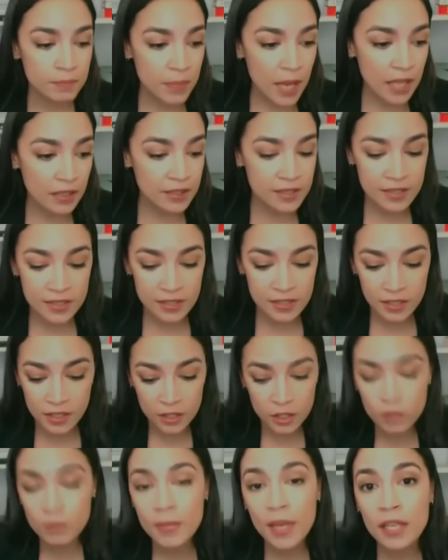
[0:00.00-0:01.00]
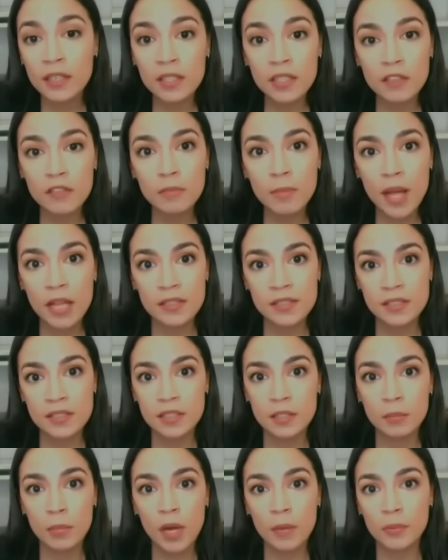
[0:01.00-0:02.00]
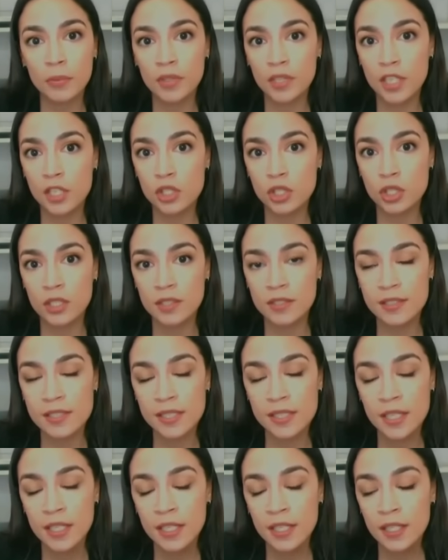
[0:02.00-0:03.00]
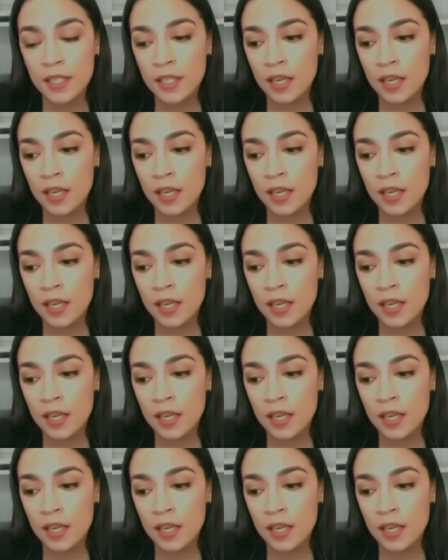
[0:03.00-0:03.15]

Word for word: Palest- the humanity of Palestinian populations